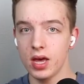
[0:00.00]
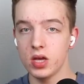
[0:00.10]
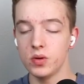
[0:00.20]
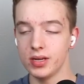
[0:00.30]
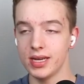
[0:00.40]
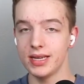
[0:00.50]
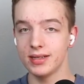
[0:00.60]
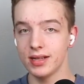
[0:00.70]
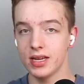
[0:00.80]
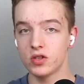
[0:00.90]
you can
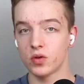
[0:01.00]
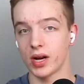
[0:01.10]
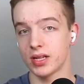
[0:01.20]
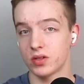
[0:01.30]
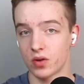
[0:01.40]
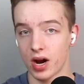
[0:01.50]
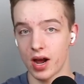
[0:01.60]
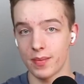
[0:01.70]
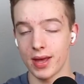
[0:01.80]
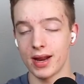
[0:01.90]
easily
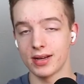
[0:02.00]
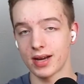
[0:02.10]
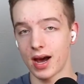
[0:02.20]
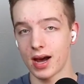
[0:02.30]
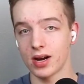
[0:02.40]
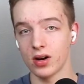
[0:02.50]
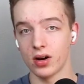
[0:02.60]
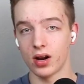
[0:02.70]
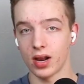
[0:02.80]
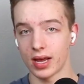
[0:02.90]
transcribe an
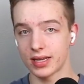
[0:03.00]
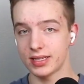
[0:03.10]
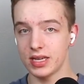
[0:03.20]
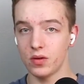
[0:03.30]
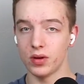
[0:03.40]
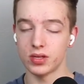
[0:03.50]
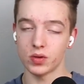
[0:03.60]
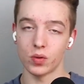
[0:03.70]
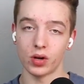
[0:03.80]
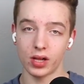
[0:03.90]
entire sequence
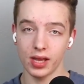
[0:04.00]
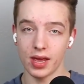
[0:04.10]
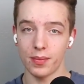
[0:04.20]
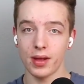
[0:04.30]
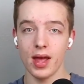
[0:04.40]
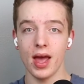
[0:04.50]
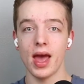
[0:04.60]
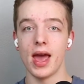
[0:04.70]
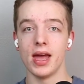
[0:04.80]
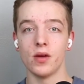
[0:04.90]
or clip,
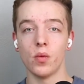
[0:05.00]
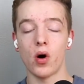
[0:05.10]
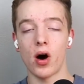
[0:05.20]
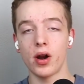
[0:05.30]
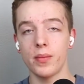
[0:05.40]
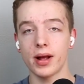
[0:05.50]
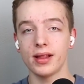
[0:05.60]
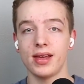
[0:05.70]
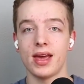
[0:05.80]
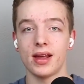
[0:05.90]
and it will
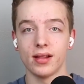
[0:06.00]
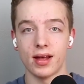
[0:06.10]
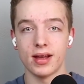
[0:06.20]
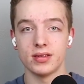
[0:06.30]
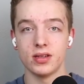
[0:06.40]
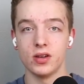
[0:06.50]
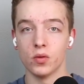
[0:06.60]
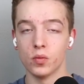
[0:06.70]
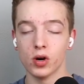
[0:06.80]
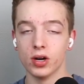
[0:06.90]
automatically analyze
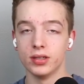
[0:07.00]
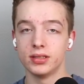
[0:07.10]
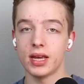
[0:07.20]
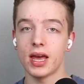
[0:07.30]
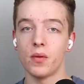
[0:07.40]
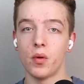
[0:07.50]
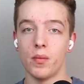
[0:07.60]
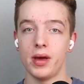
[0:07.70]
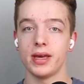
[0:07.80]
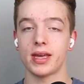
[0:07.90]
your words and will
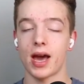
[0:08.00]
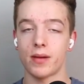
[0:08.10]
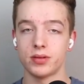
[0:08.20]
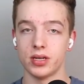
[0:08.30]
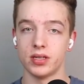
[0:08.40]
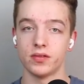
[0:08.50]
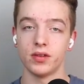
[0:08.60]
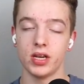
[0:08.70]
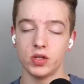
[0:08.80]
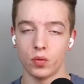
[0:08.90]
make captions
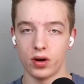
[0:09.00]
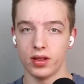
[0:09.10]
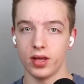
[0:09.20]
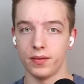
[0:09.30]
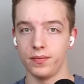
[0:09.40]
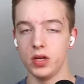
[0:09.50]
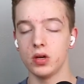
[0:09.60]
for each one of them. You